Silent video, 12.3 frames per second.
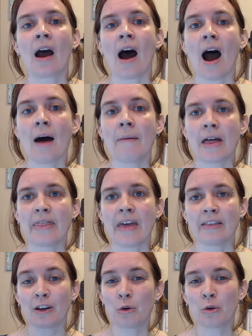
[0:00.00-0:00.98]

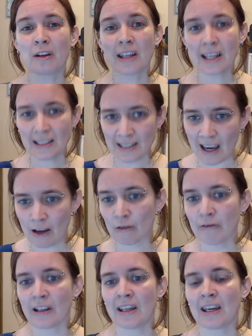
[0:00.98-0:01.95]
that the cooling
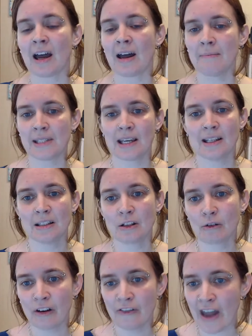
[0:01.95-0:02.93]
cycle really comes
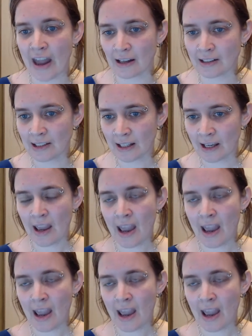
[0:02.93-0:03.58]
into effect.